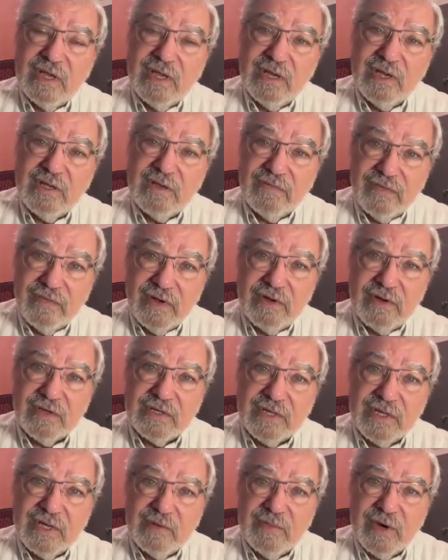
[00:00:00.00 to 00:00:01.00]

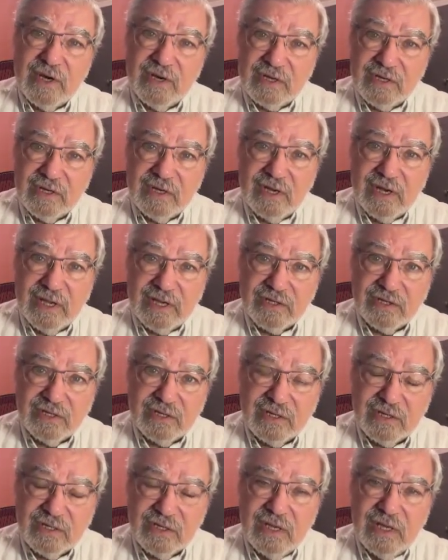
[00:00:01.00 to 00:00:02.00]
interference in American
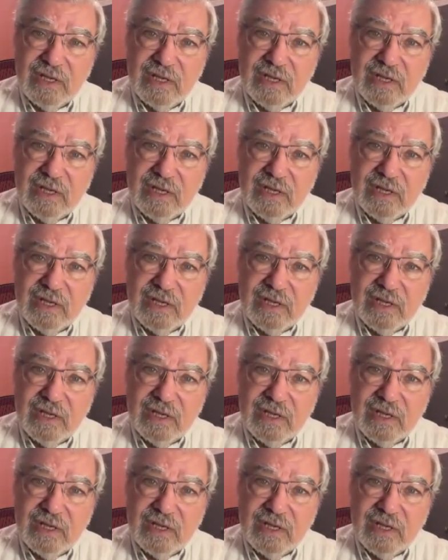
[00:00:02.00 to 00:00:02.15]
elections.